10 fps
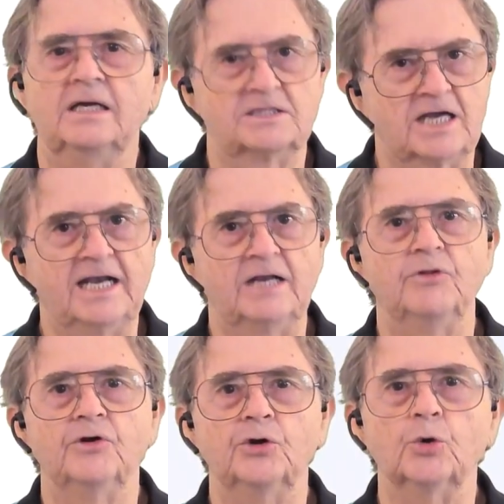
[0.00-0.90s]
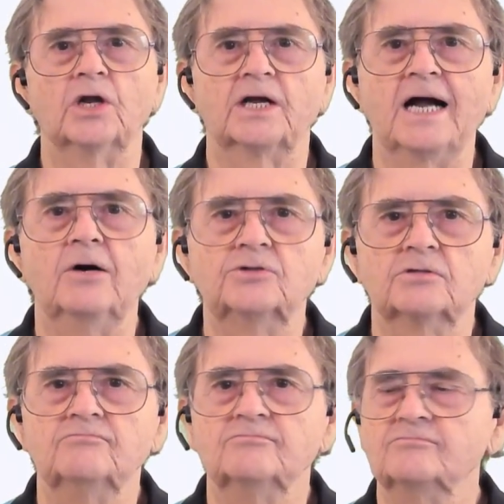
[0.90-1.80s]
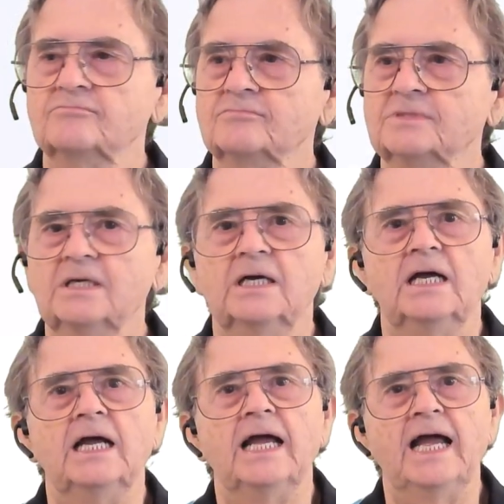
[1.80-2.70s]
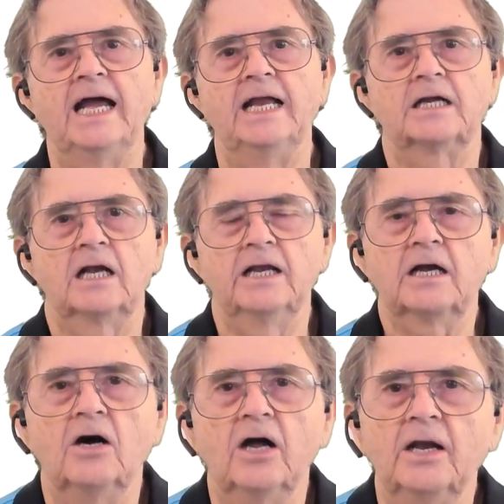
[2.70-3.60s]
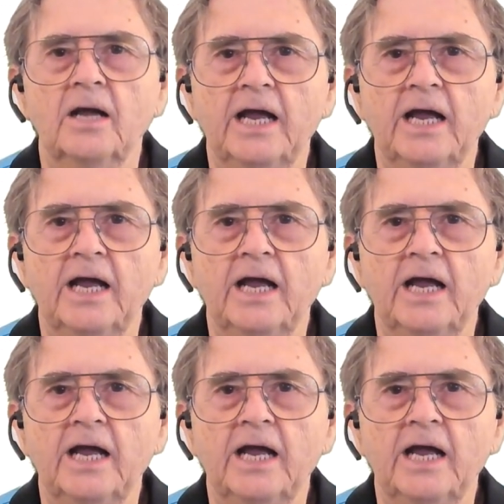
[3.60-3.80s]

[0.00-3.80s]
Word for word: Sign in with your Google account and click on